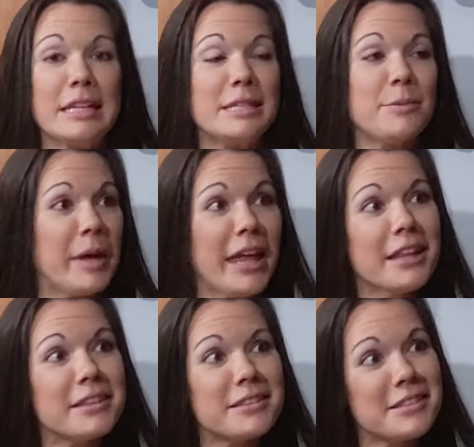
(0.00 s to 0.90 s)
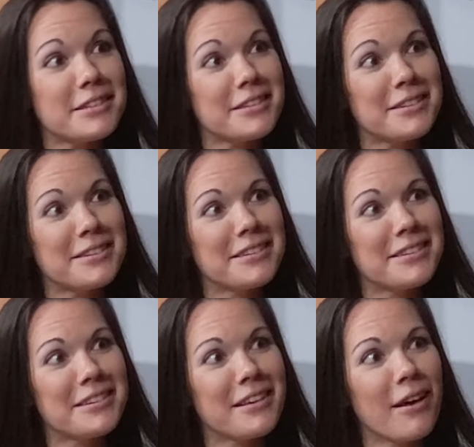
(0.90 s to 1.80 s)
it depends
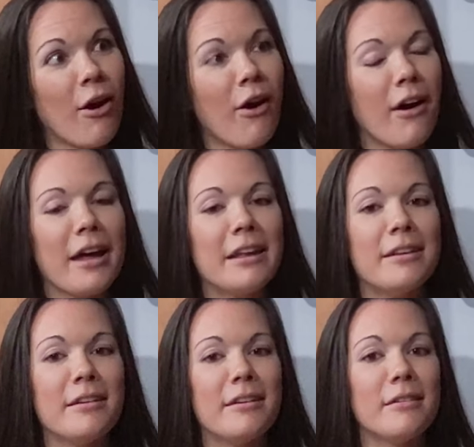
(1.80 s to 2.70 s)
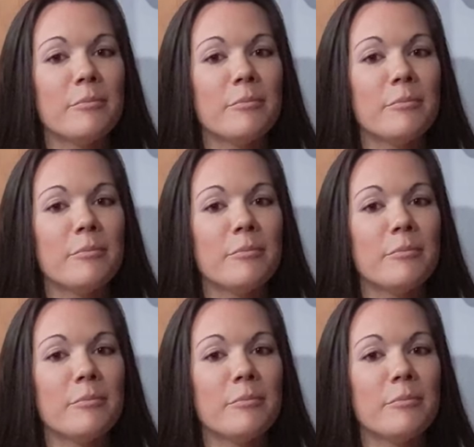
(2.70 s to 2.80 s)
on